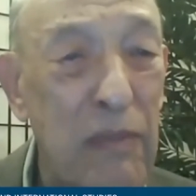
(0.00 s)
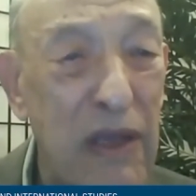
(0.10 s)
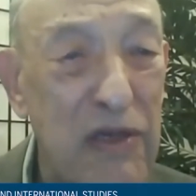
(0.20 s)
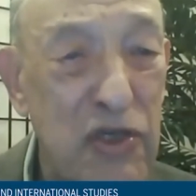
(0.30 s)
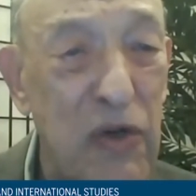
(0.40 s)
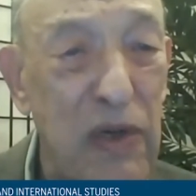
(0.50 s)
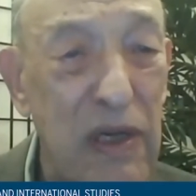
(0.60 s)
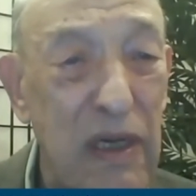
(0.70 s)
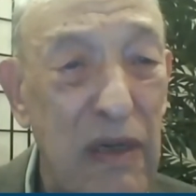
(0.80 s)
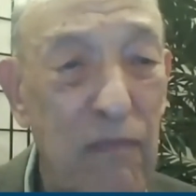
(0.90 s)

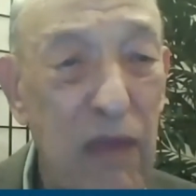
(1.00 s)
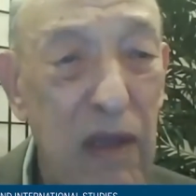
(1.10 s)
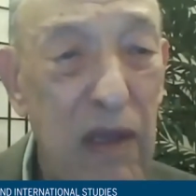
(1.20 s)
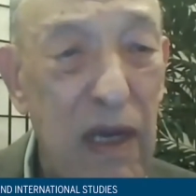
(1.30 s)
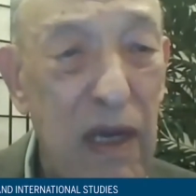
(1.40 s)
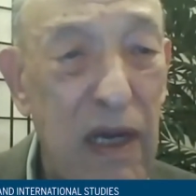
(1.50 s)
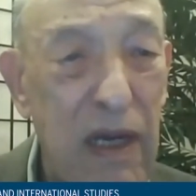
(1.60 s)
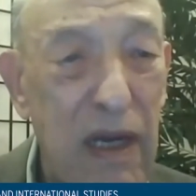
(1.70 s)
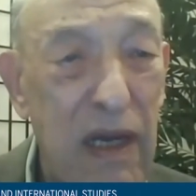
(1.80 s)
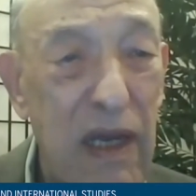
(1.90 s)
Manchuria
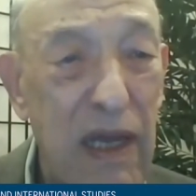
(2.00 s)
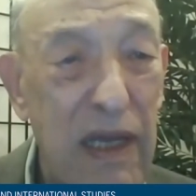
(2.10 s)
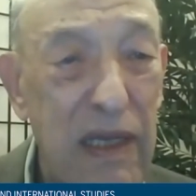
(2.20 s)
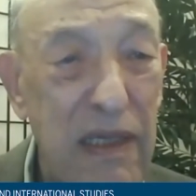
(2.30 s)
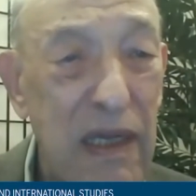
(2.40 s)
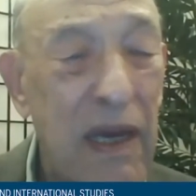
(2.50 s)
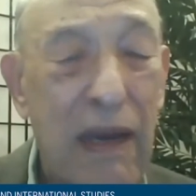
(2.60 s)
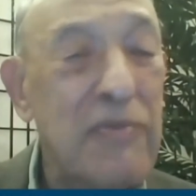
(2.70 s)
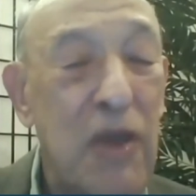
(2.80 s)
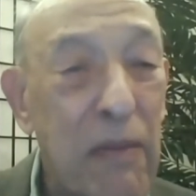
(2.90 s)
and,
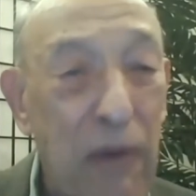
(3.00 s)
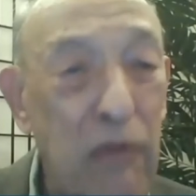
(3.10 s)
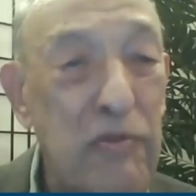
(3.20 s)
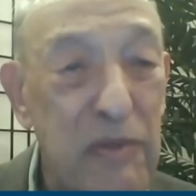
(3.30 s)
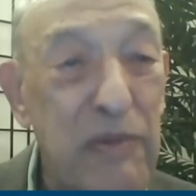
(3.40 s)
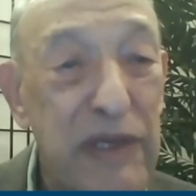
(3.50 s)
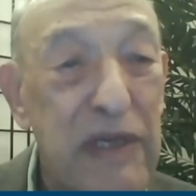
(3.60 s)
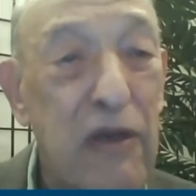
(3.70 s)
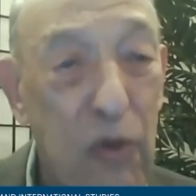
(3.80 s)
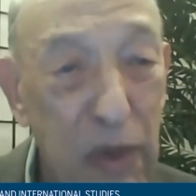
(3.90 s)
I'm sorry, almost 1 million
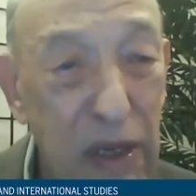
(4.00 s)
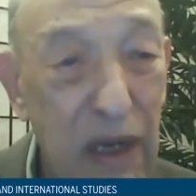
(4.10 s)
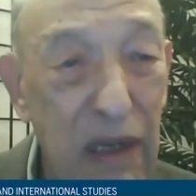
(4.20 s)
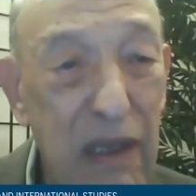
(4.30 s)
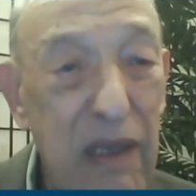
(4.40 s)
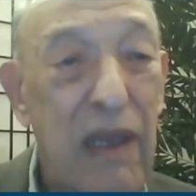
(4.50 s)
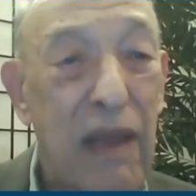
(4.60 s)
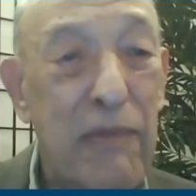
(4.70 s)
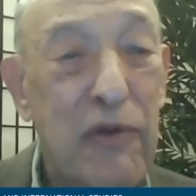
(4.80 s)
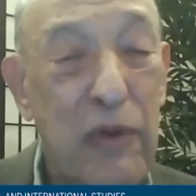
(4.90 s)
in Korea, and between